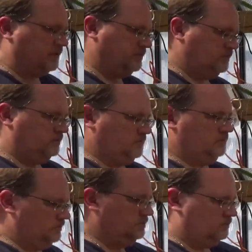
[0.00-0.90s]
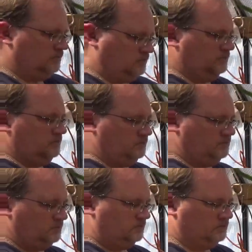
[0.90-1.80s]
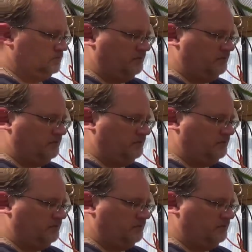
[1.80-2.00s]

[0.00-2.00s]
a quarter sand, and a quarter used bonsai soil.